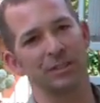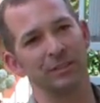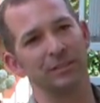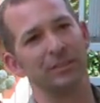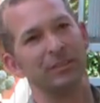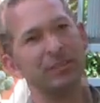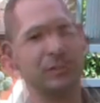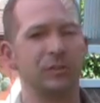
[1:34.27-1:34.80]

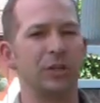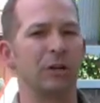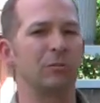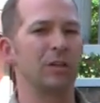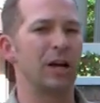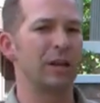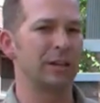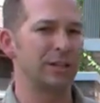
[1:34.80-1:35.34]
And
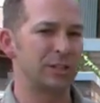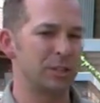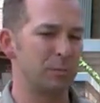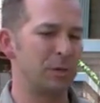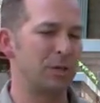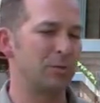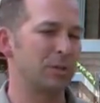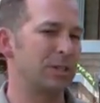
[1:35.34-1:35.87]
generally I like to
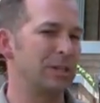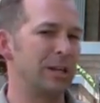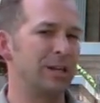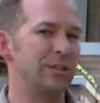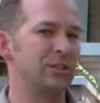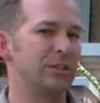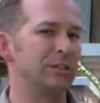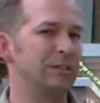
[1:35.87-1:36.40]
speak with the
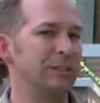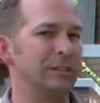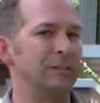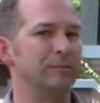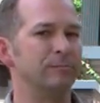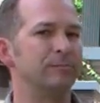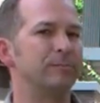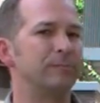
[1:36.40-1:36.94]
agent
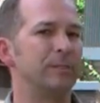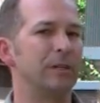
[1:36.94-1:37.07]
and,